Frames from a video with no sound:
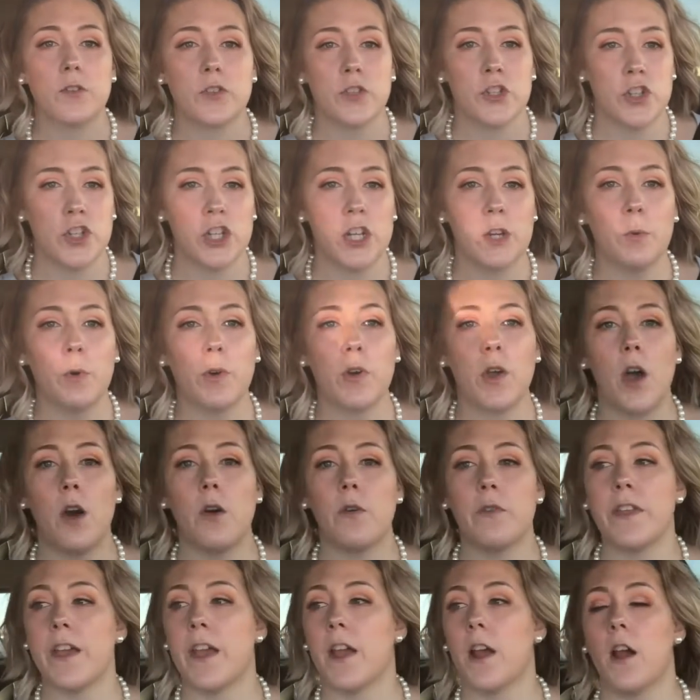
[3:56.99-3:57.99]
She will
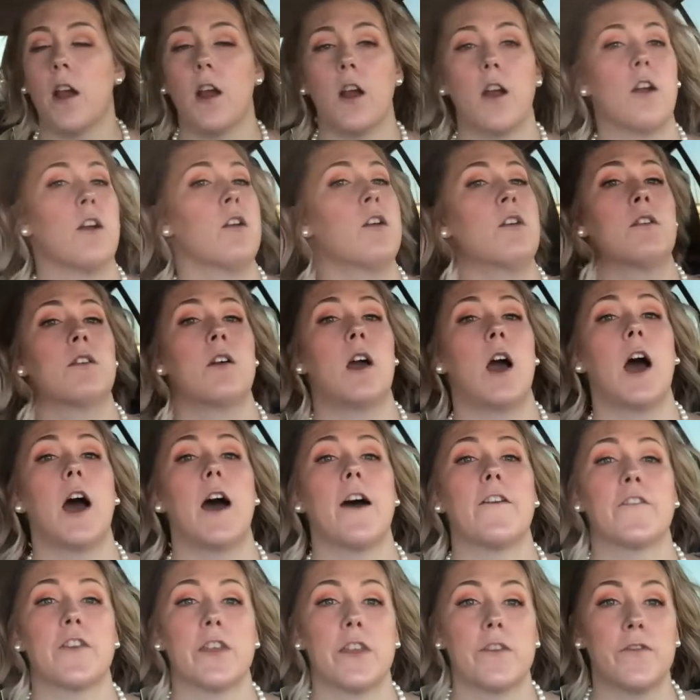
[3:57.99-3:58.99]
go there
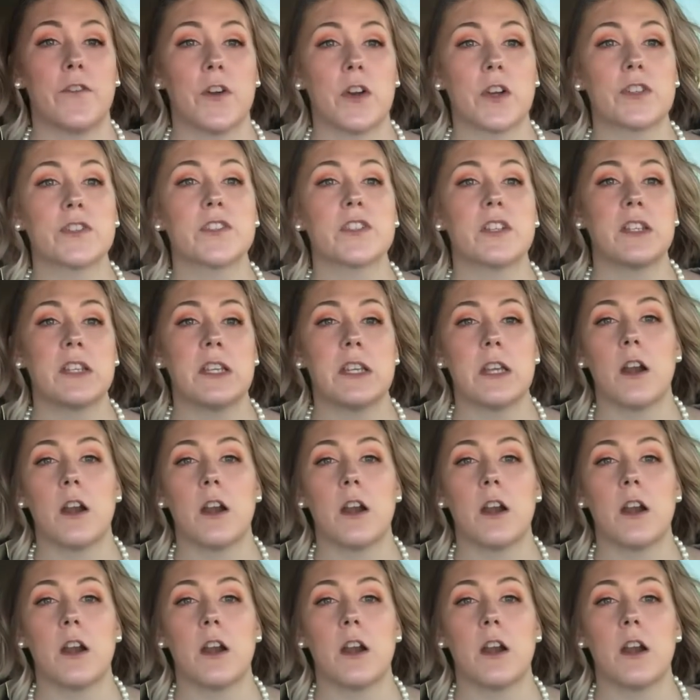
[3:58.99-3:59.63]
for the first 1.5